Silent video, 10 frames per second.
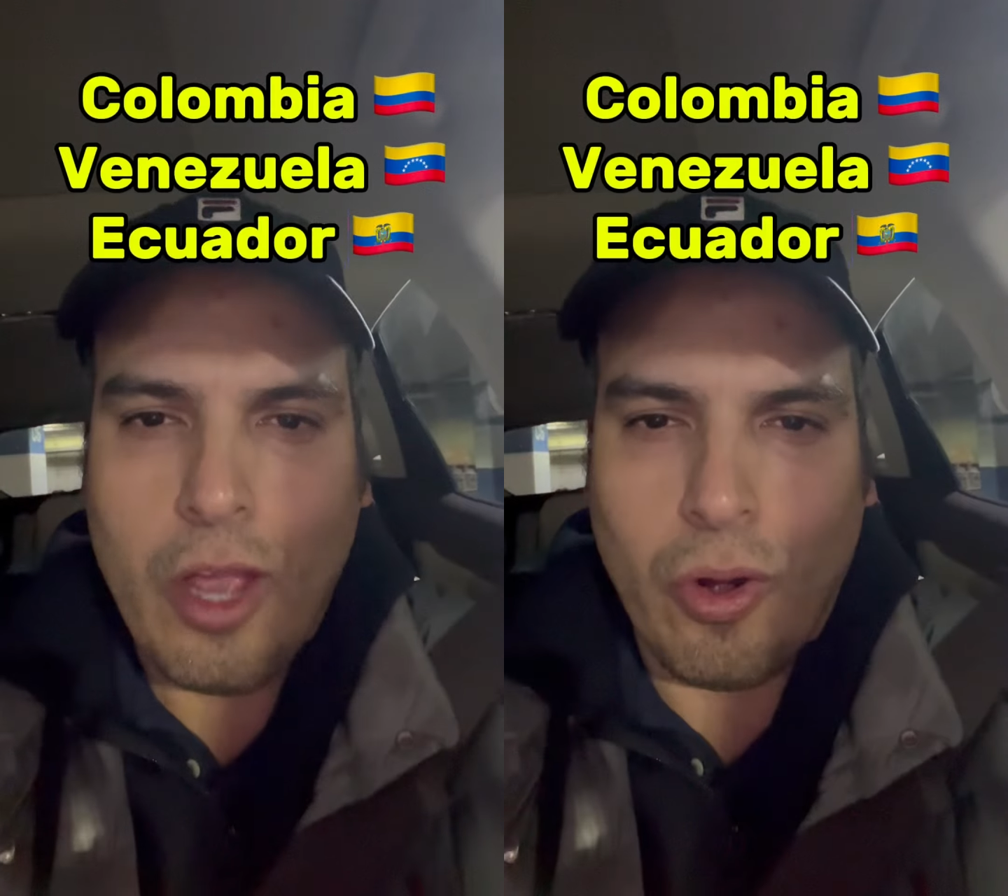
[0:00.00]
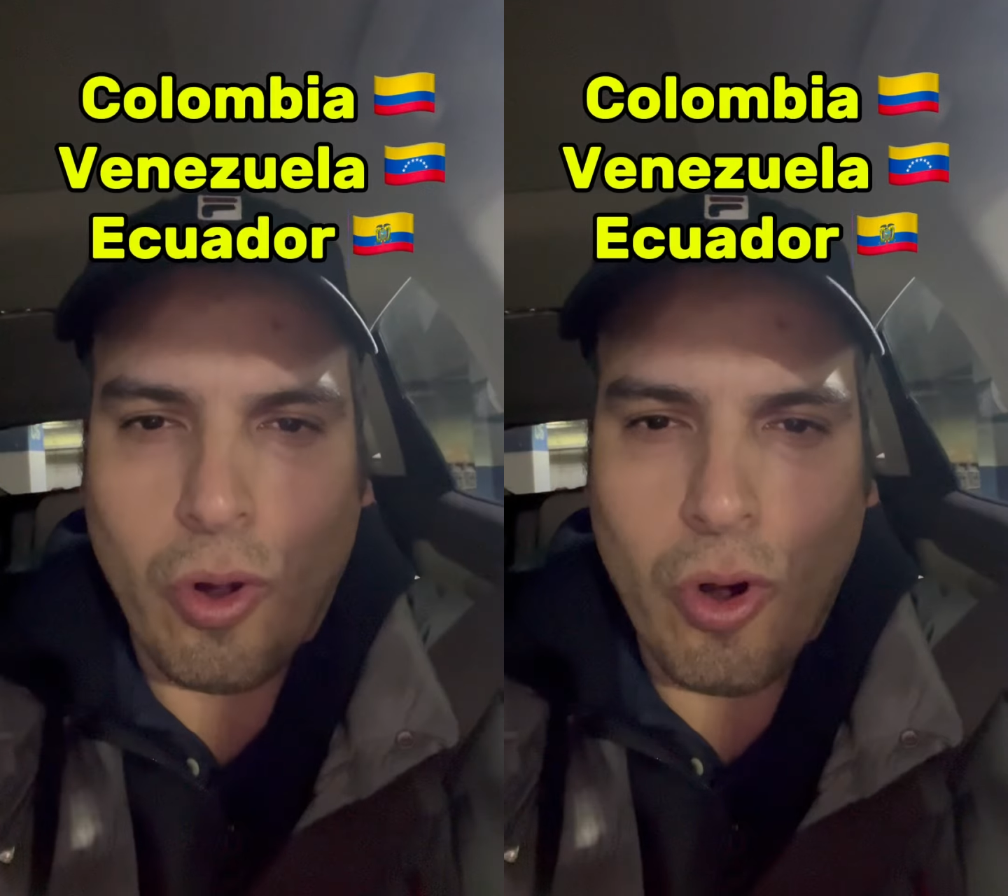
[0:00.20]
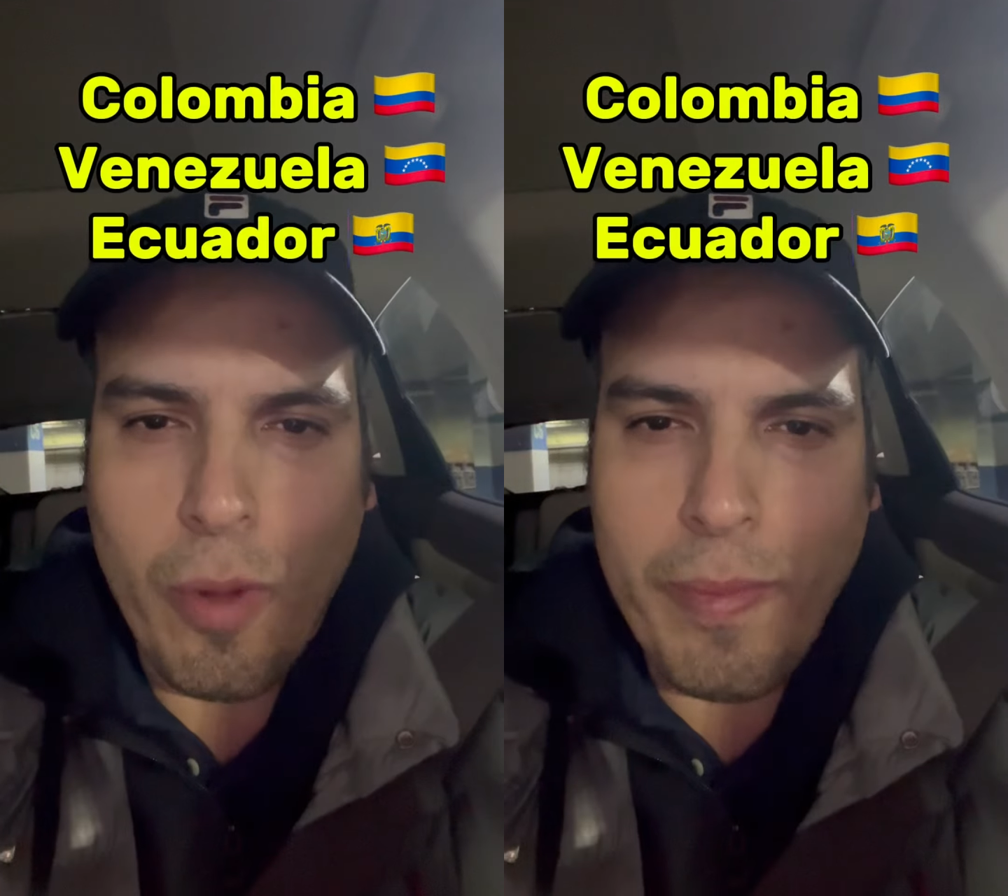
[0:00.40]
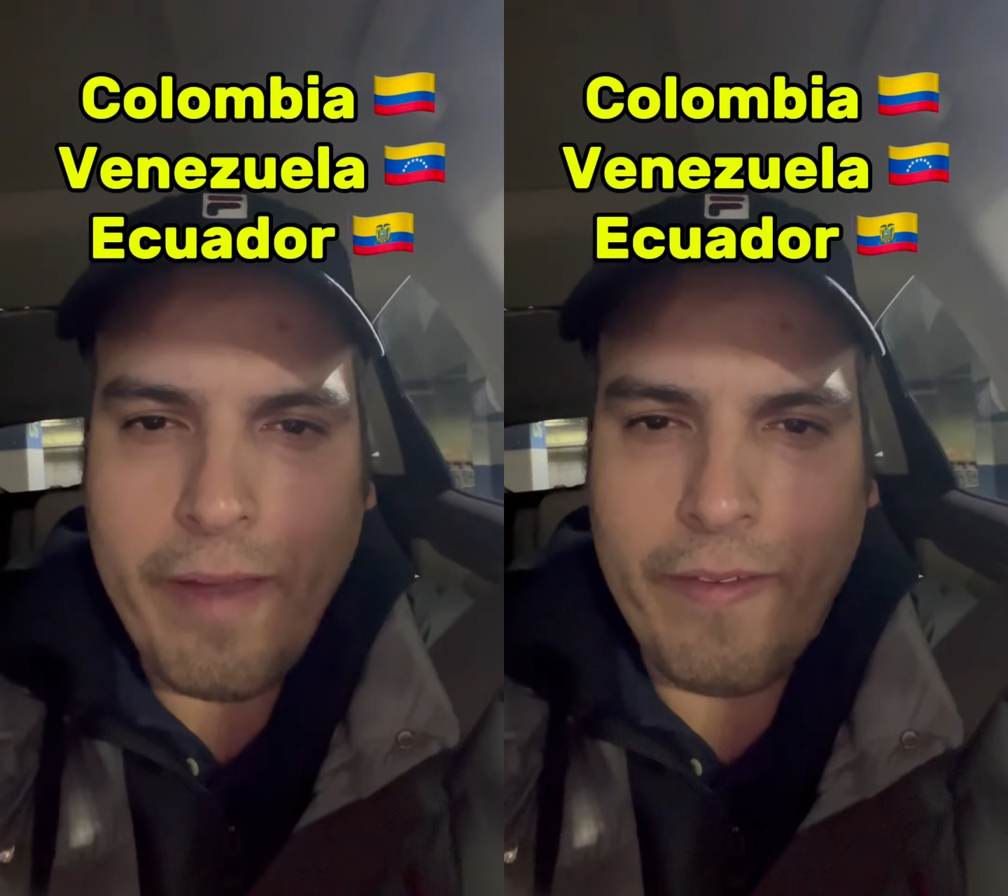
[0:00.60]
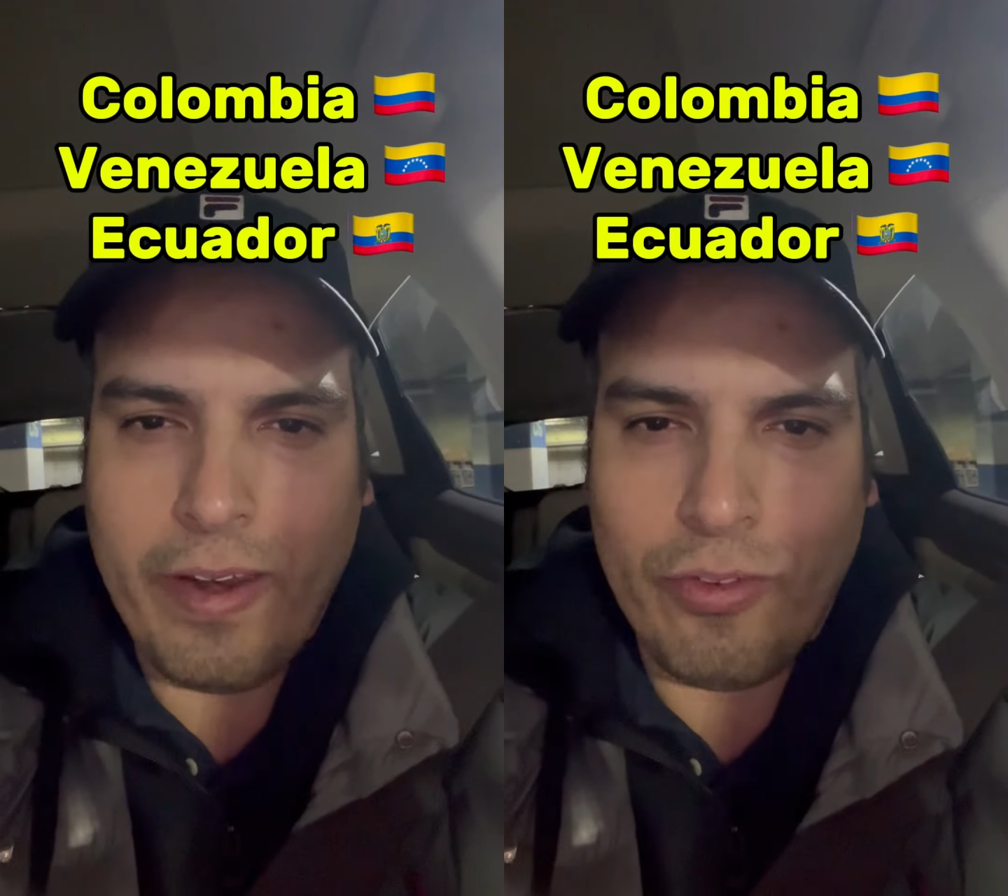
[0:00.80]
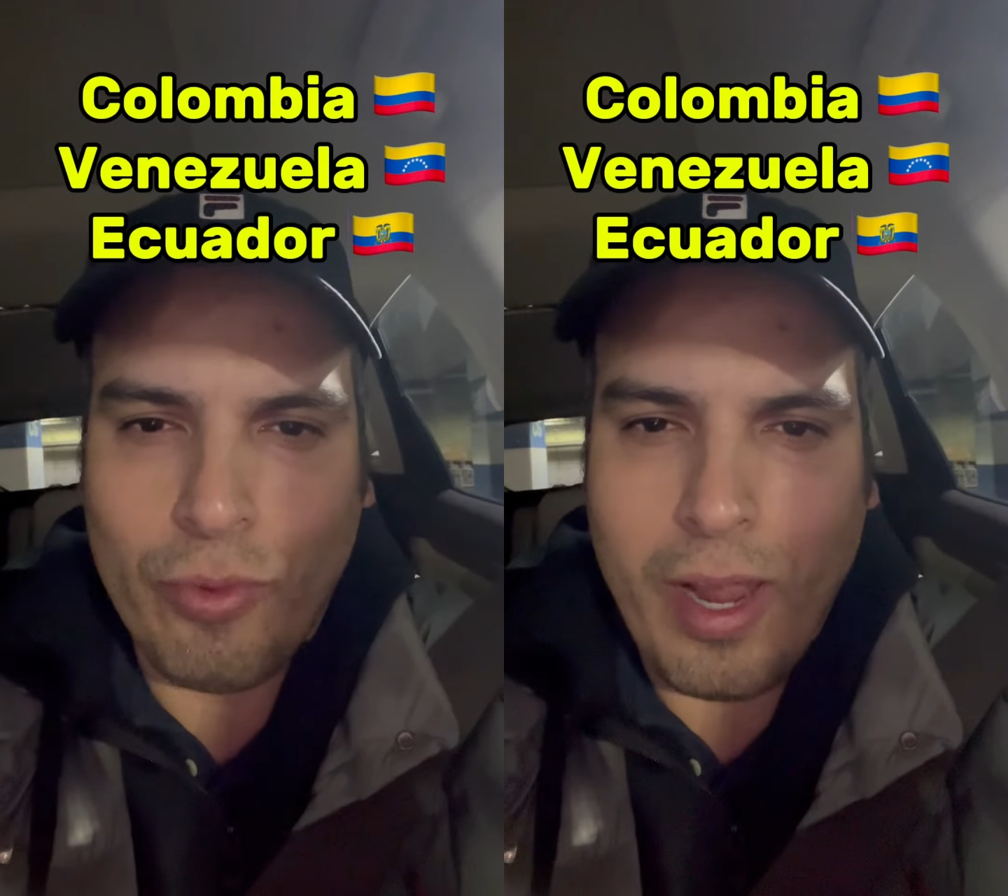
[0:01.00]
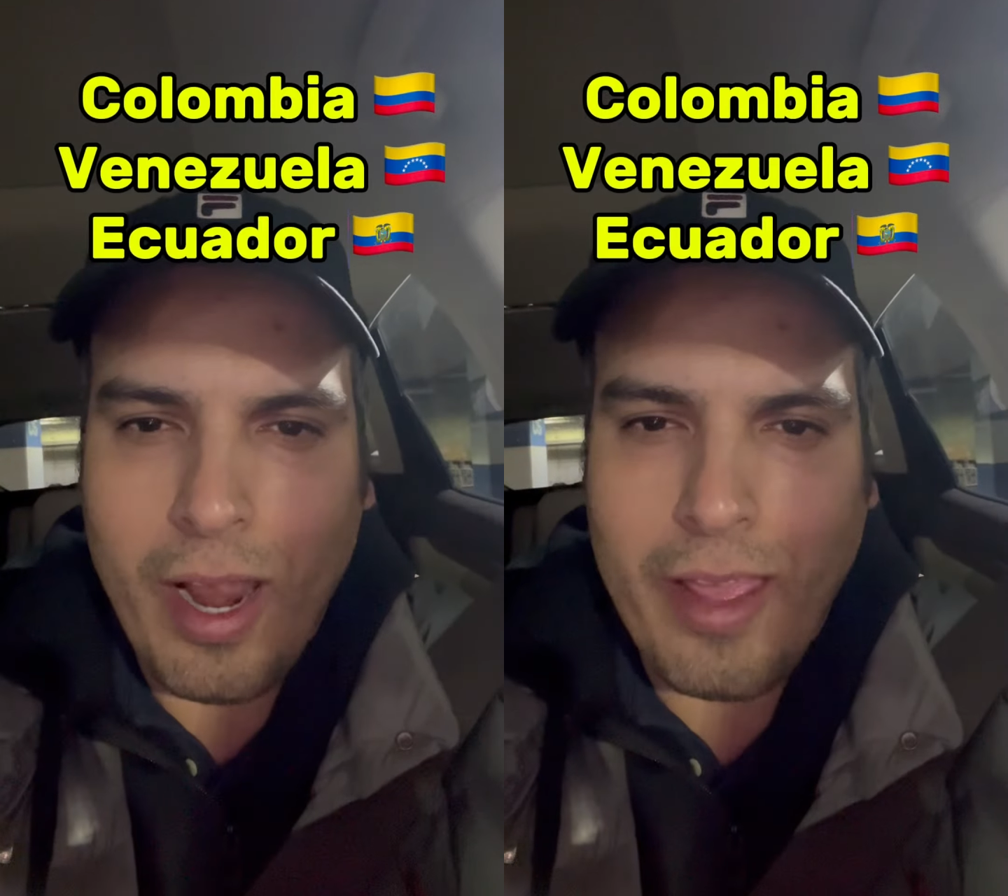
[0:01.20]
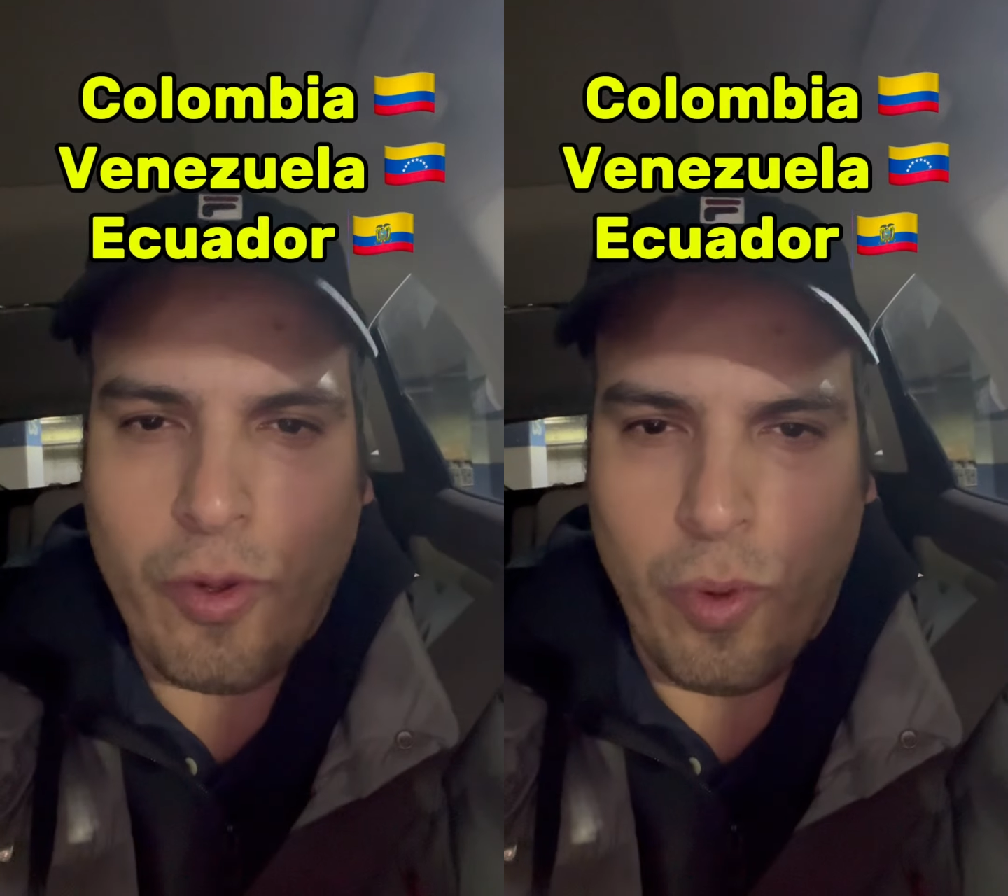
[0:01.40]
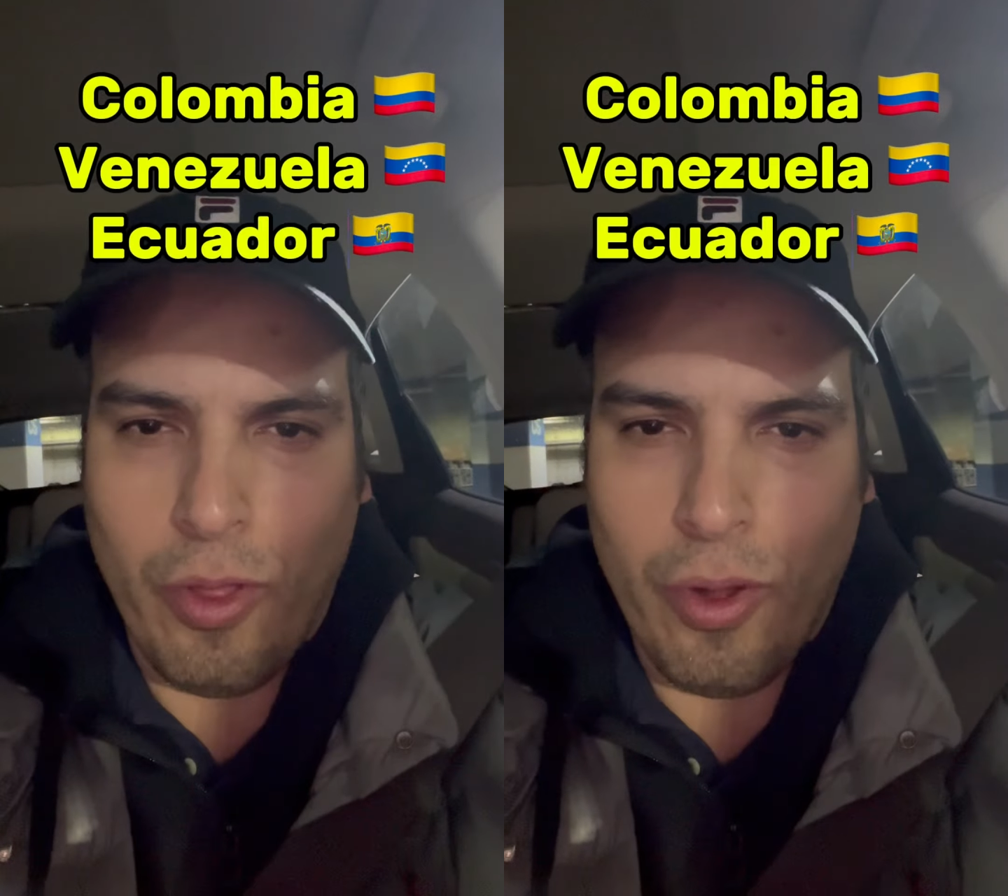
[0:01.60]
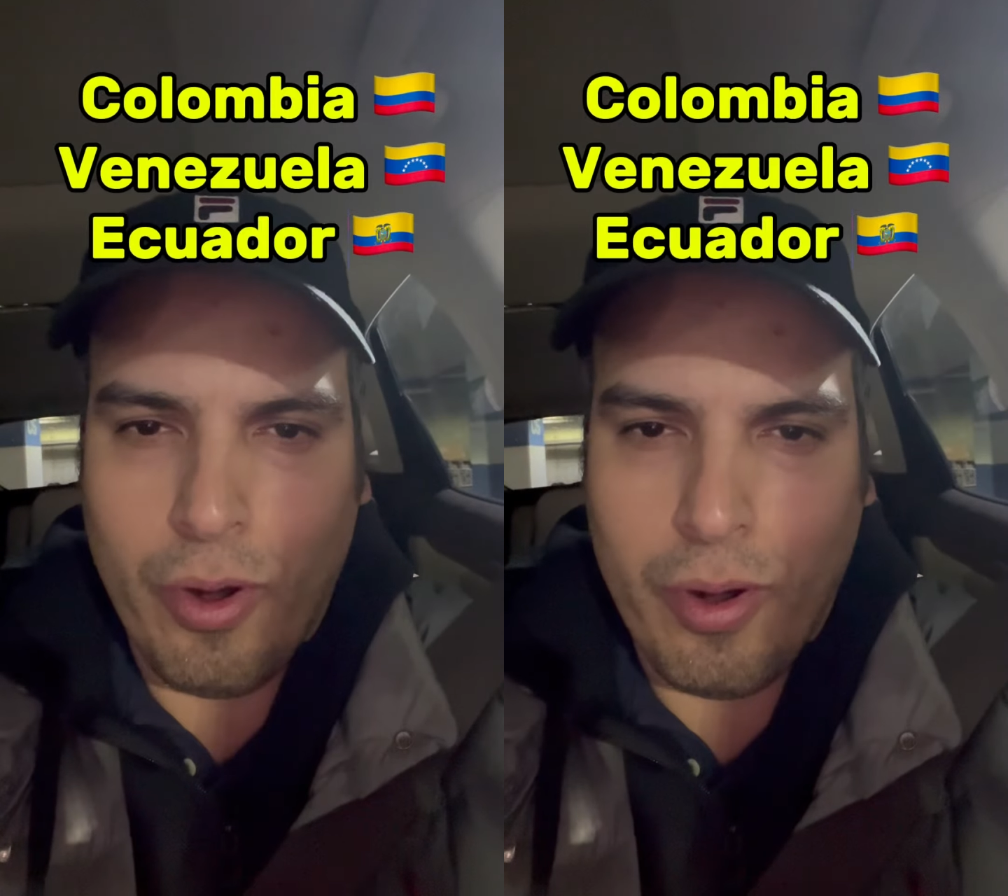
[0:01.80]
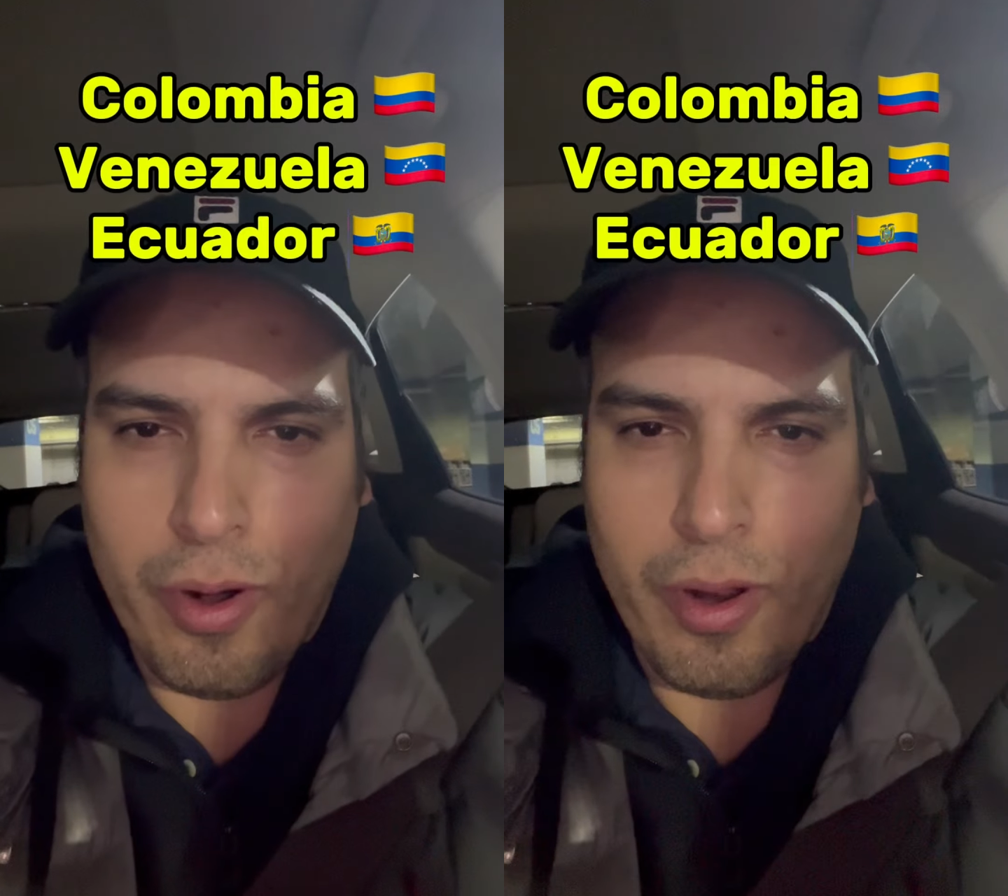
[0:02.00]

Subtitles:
Colombia, Venezuela, y Ecuador.